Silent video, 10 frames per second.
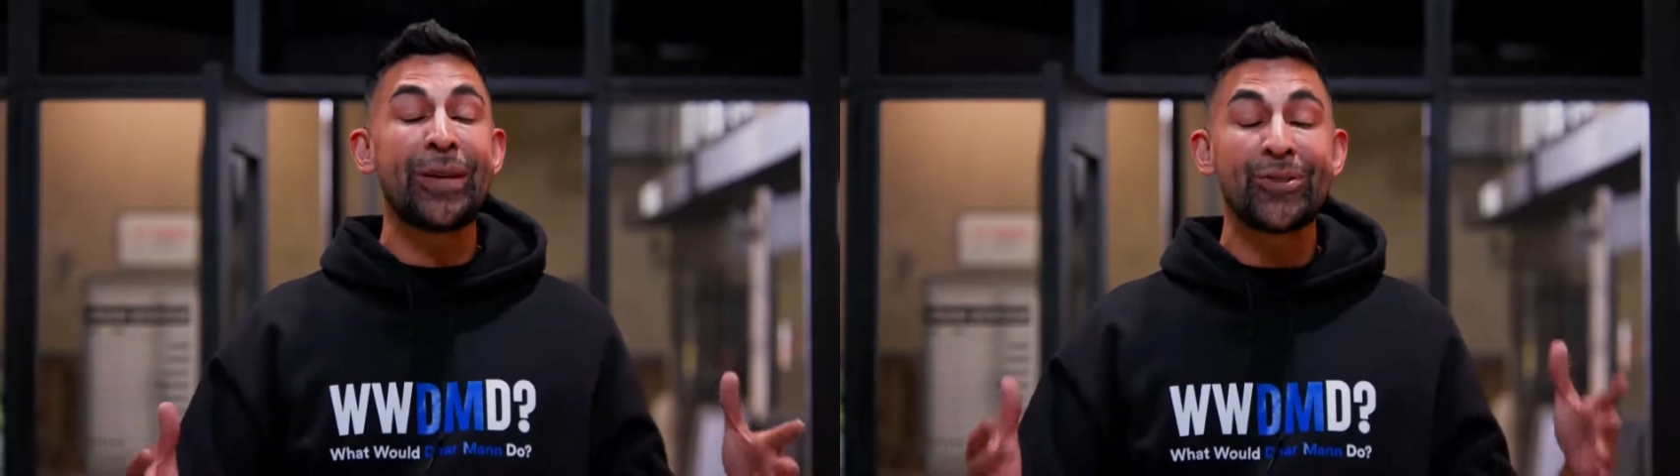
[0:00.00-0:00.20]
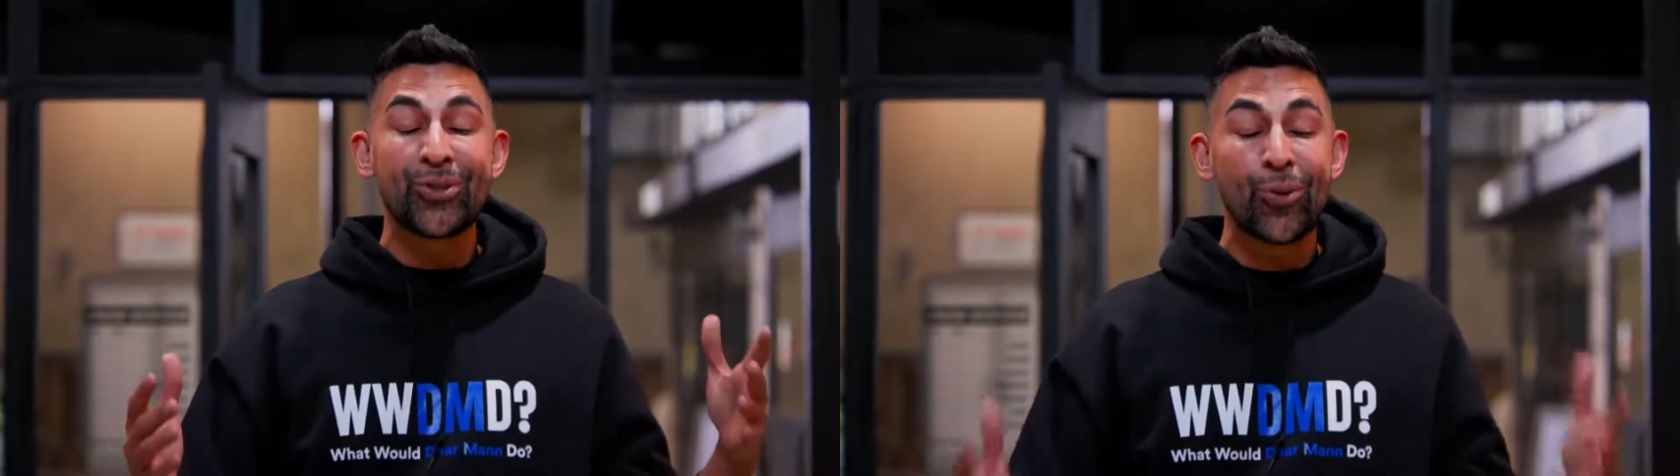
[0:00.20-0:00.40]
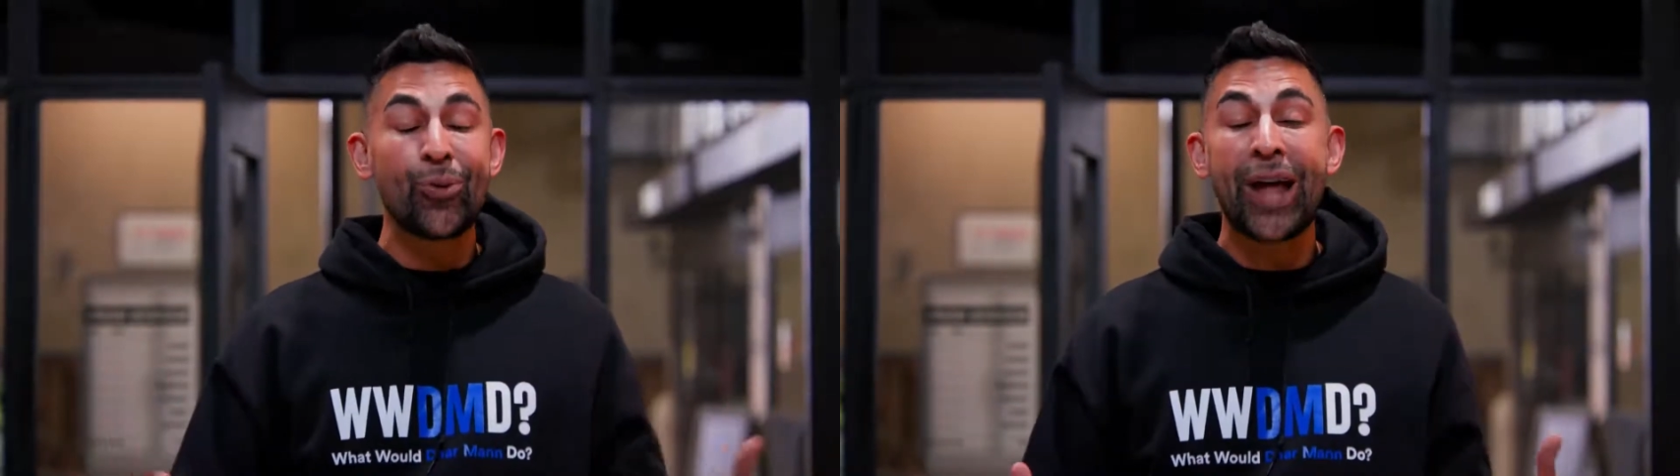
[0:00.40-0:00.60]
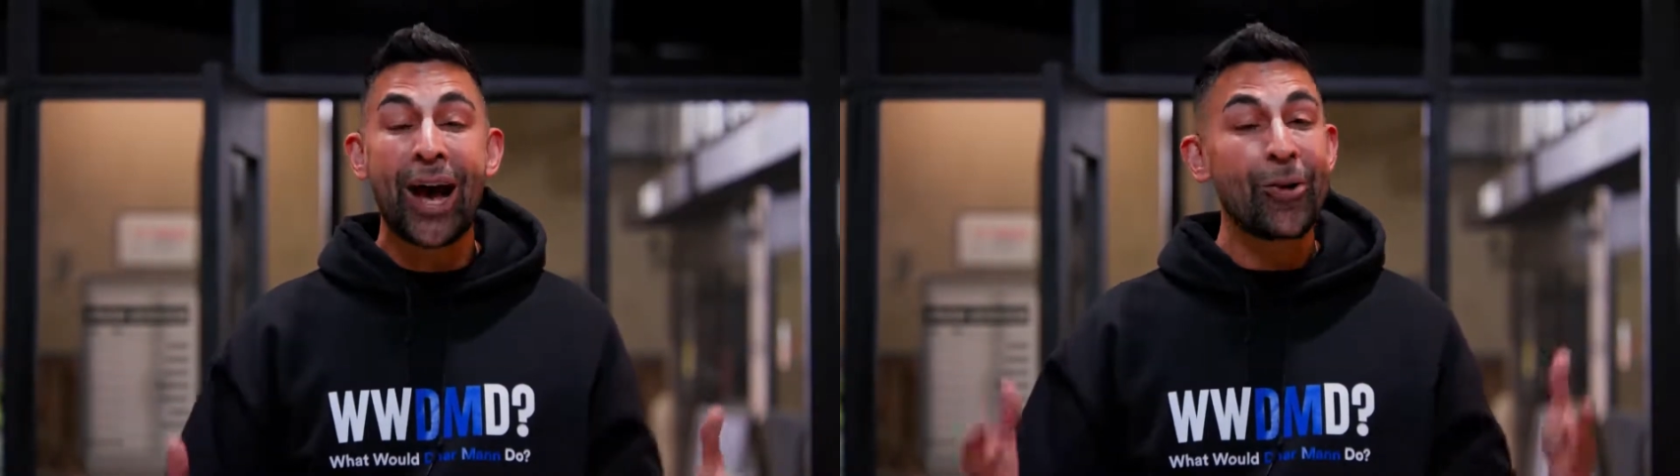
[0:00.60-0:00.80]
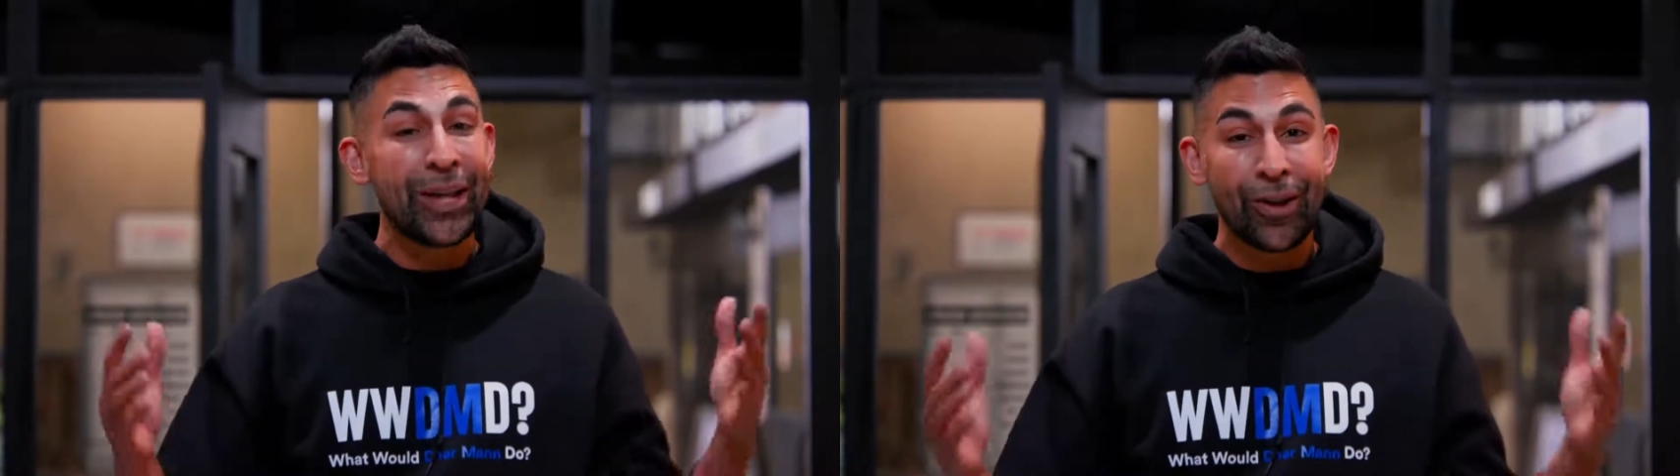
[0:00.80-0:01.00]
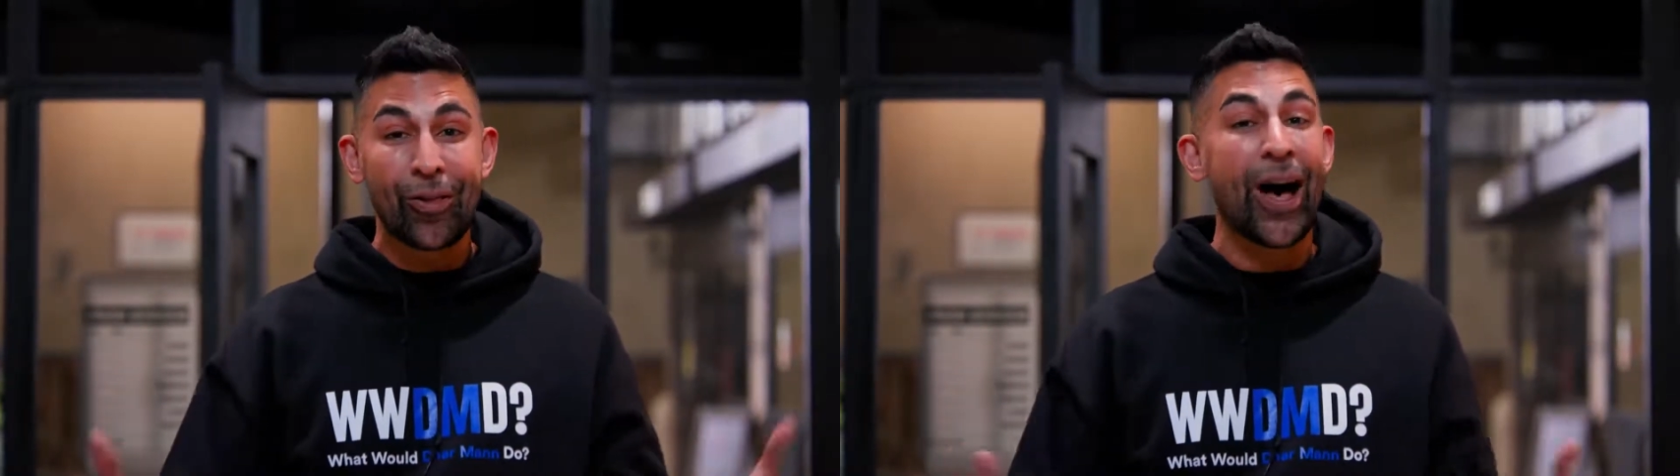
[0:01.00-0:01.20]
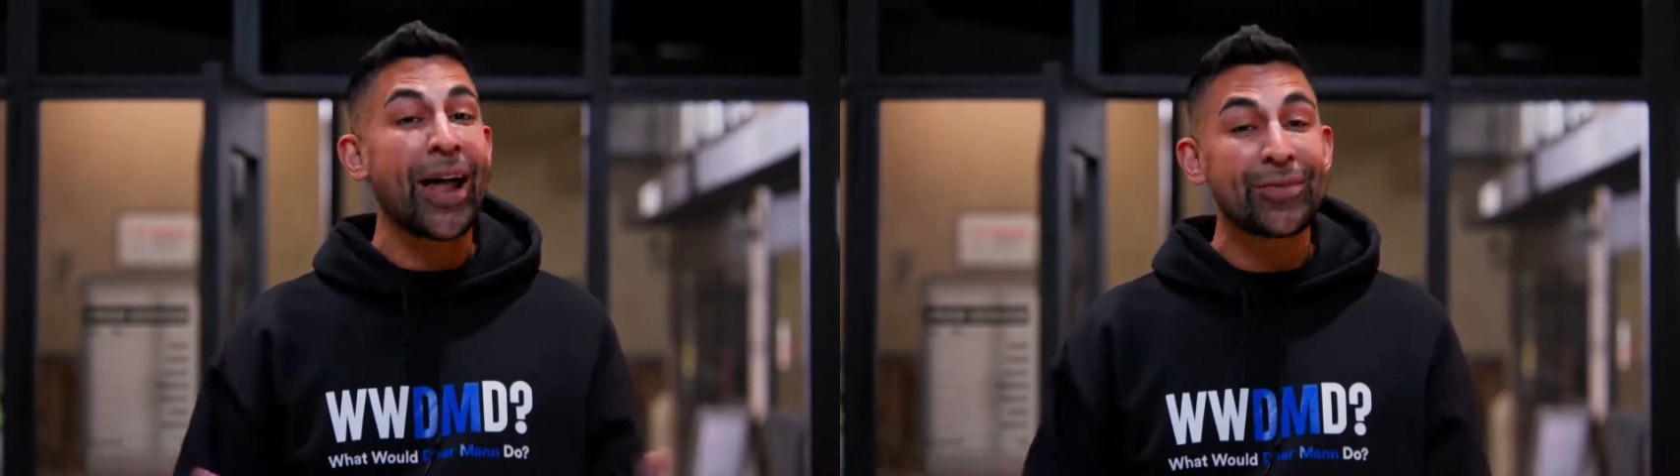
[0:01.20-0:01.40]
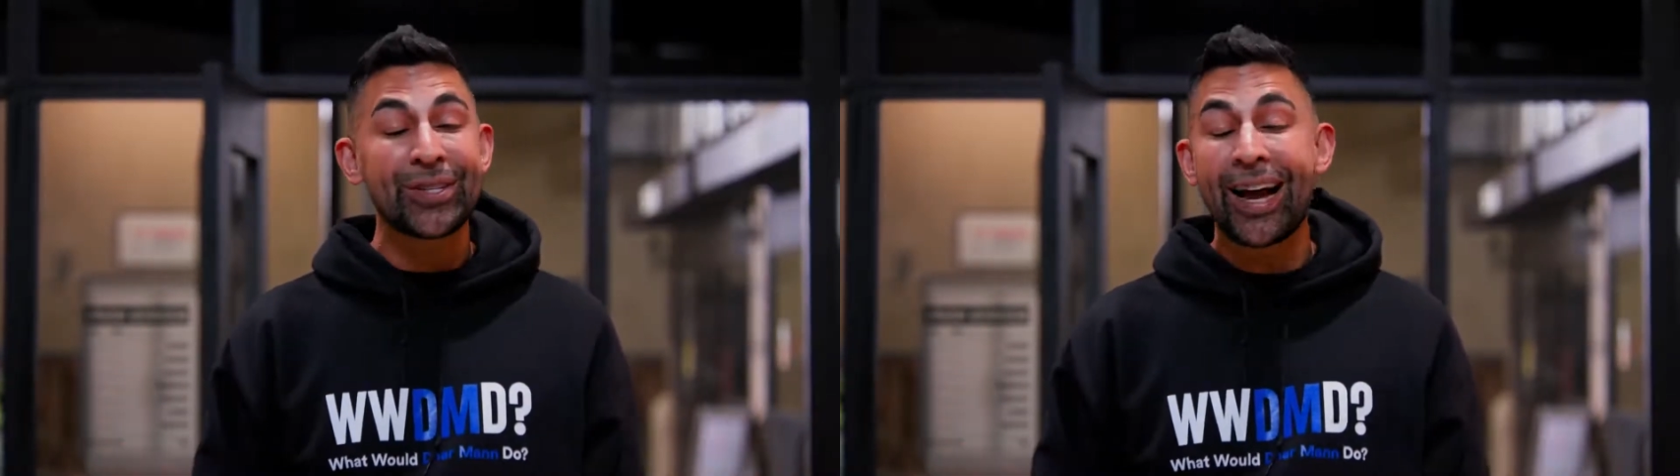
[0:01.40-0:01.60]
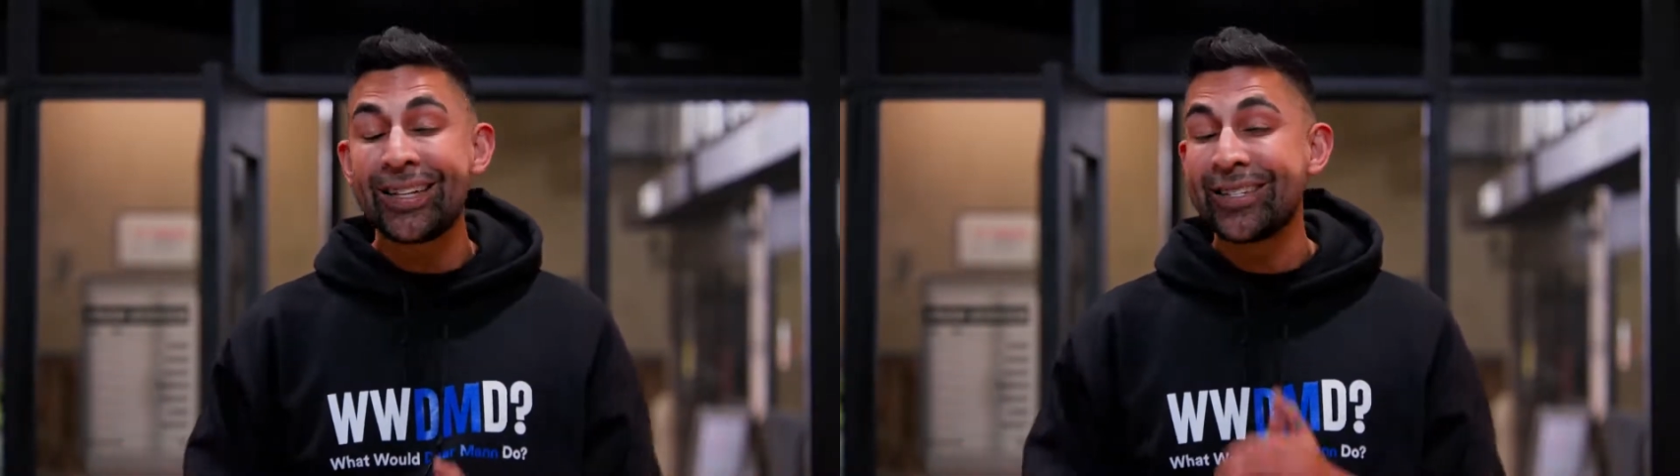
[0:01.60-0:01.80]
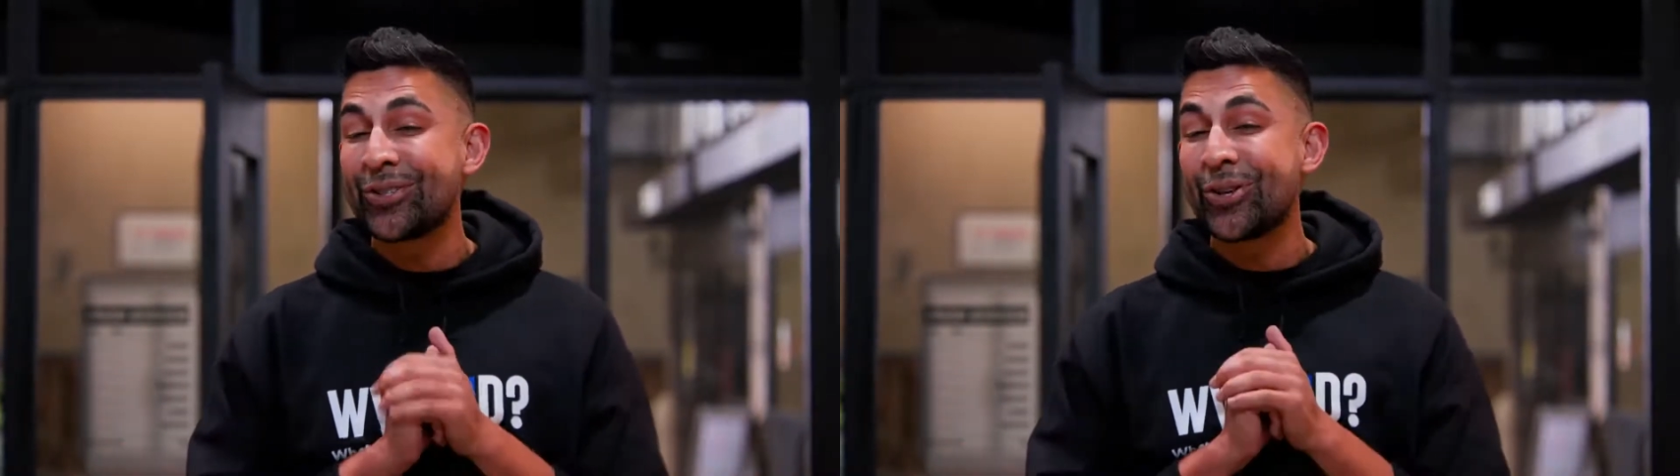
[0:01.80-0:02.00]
been sold out in a lot of sizes,